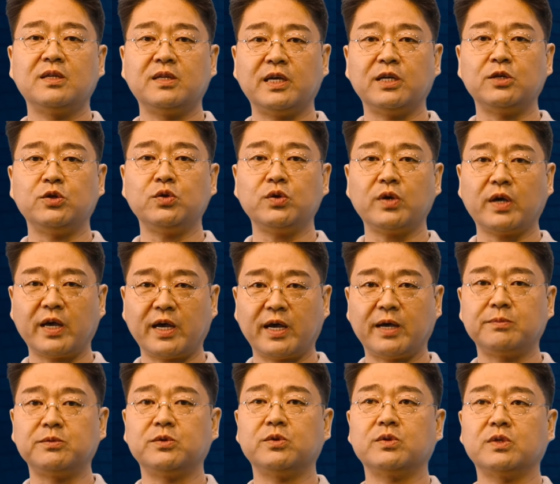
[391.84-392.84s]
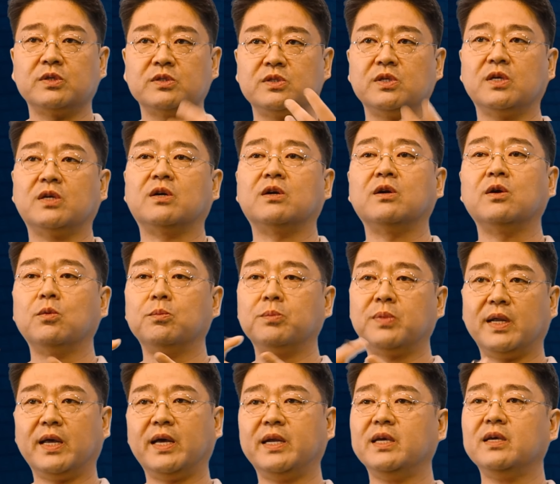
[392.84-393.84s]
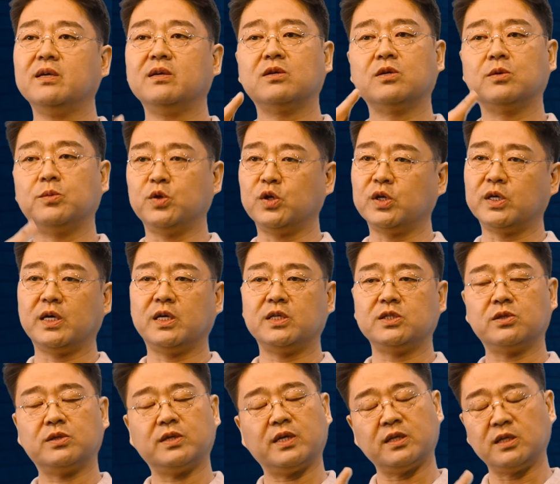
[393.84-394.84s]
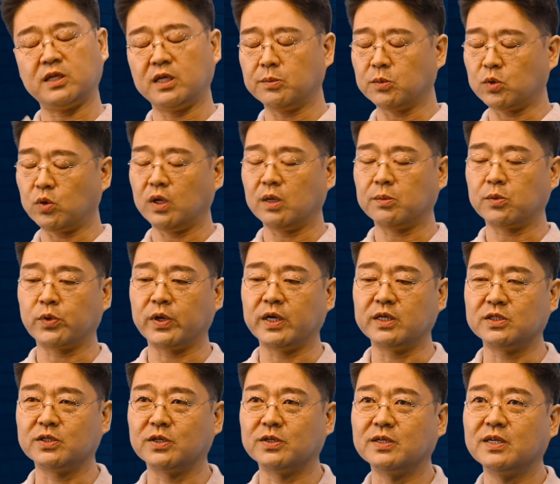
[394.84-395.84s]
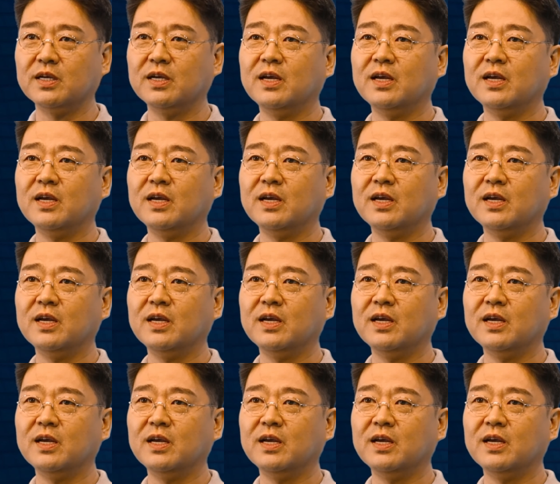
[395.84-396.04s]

that you have to consider: planning, communication, and team collaboration.